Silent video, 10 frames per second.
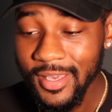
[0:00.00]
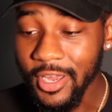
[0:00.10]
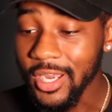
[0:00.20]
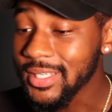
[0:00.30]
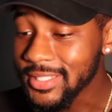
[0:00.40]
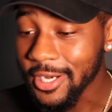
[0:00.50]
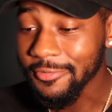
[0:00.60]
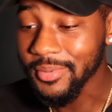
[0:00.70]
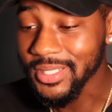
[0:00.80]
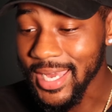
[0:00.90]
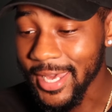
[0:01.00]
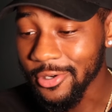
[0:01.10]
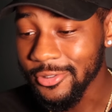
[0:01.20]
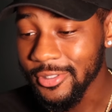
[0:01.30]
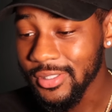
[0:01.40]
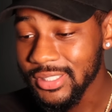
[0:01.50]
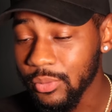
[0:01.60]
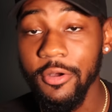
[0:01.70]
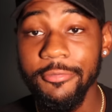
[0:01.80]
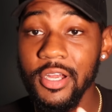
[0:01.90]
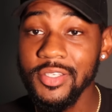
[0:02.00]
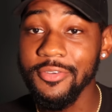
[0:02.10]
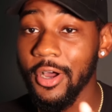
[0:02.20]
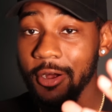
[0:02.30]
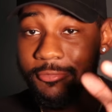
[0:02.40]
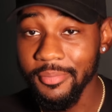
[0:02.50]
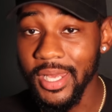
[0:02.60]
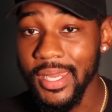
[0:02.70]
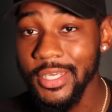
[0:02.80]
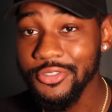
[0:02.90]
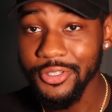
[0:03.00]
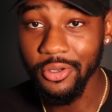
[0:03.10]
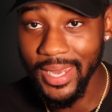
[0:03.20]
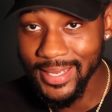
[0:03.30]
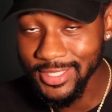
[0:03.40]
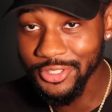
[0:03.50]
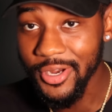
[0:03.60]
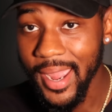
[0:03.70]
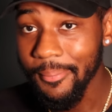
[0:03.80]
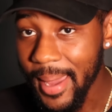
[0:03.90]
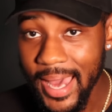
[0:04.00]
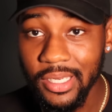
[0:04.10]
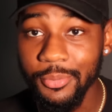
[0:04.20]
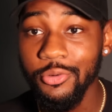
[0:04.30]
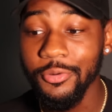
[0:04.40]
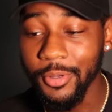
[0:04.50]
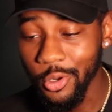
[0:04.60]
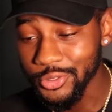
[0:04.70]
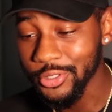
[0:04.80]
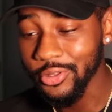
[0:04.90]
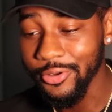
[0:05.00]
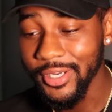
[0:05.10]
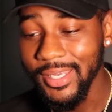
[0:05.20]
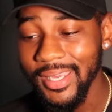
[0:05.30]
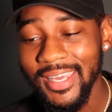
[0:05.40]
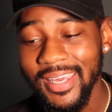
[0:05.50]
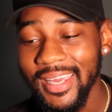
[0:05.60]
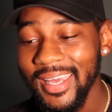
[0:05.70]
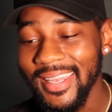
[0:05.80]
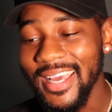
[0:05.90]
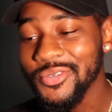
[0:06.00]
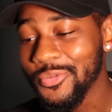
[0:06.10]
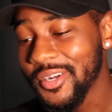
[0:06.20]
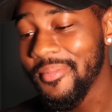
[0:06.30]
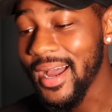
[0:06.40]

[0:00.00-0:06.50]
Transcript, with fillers: y'all couldn't tell from the title. To, well, first of all, from the intro, that's the track Malibu from Culture Three. That's one of my